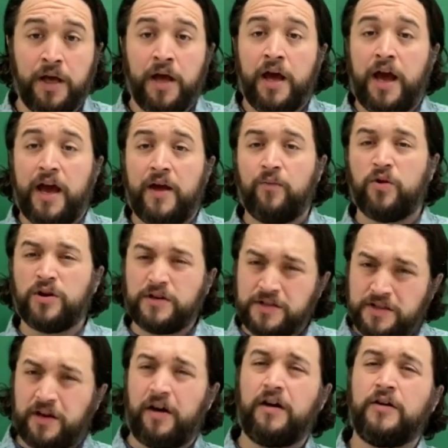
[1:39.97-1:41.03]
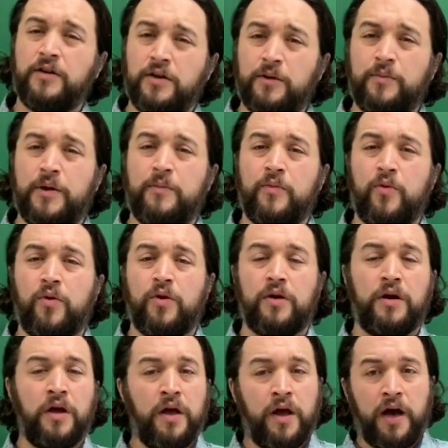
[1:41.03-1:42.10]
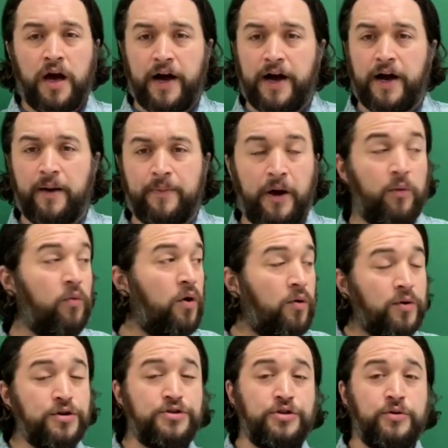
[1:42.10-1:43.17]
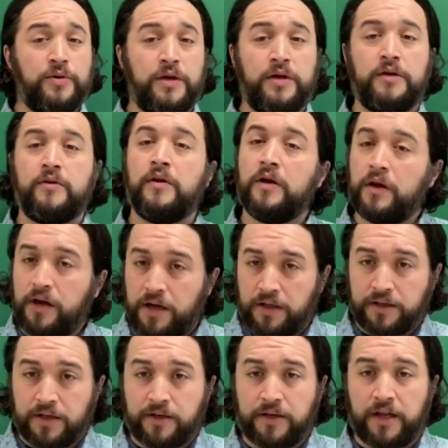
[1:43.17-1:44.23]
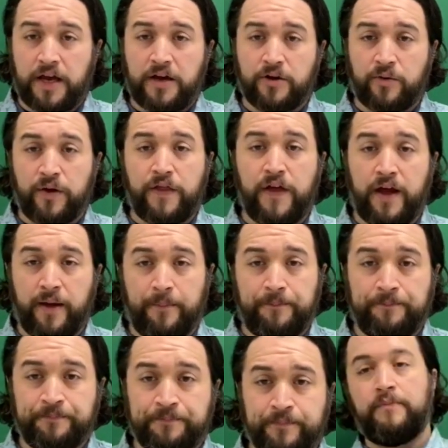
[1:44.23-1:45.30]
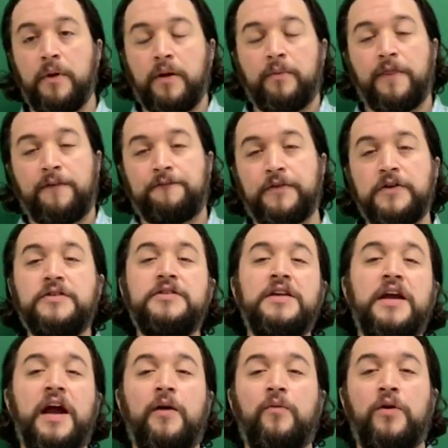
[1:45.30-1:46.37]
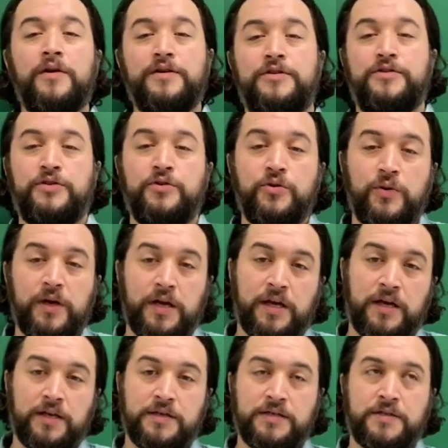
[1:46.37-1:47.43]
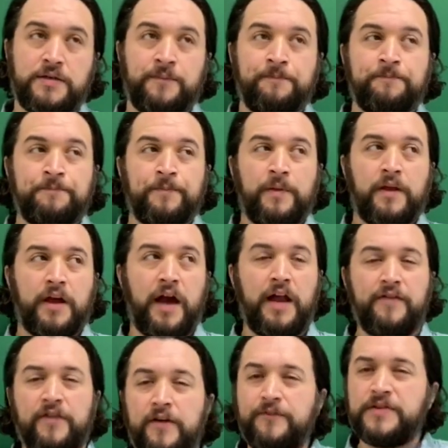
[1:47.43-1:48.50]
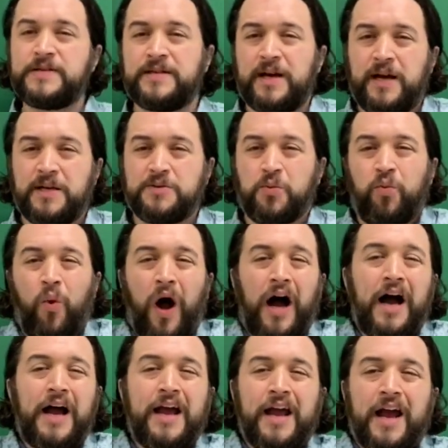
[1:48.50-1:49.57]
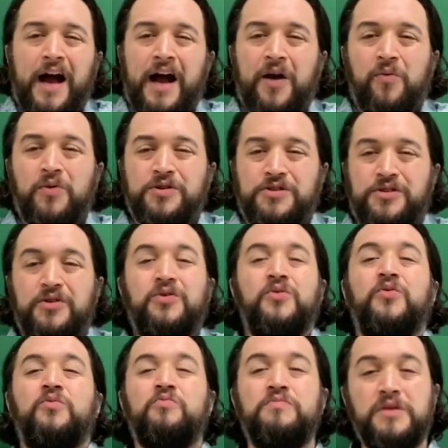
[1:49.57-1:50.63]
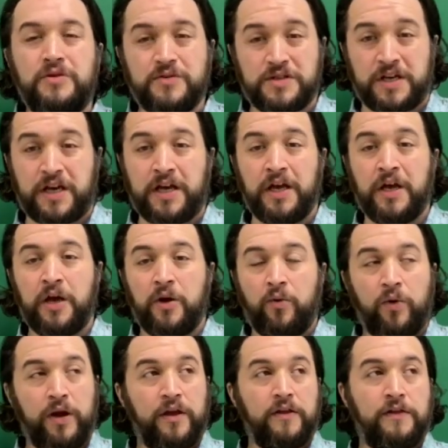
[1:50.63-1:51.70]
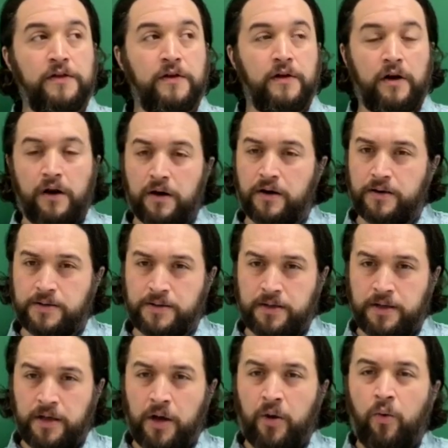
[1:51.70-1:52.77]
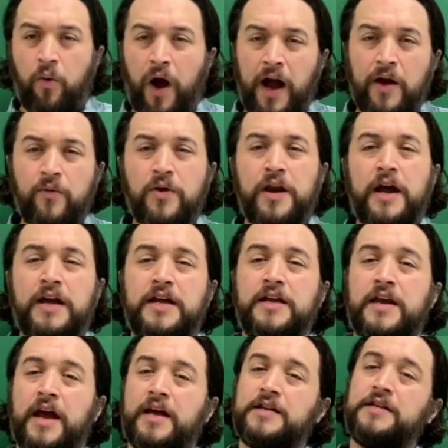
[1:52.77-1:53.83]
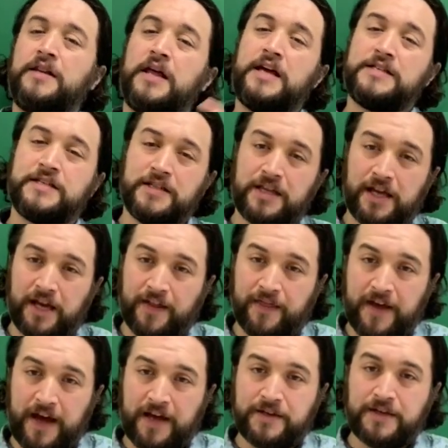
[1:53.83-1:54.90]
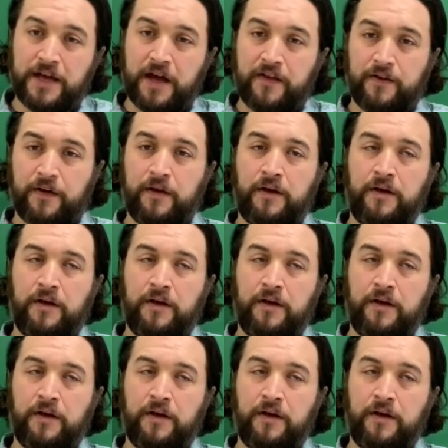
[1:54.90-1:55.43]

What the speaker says: And we're gonna talk a little bit more about what we're doing a little later with him. But the first thing I wanna do is kind of emphasize why I would do music with art. Why would I connect a lesson like that together?